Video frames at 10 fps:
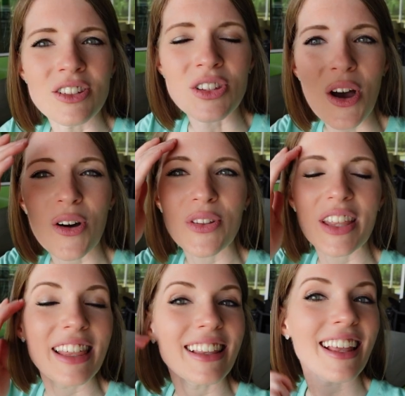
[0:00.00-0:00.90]
So
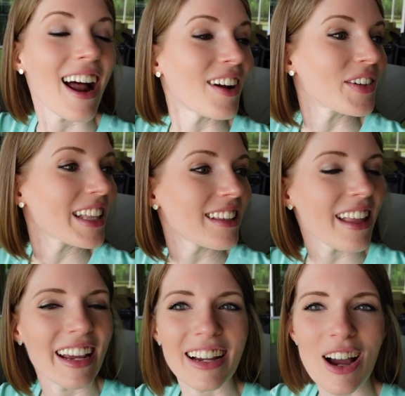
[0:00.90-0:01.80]
the thing that I really
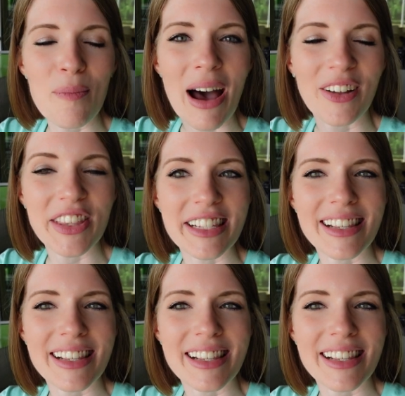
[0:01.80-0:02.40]
like about this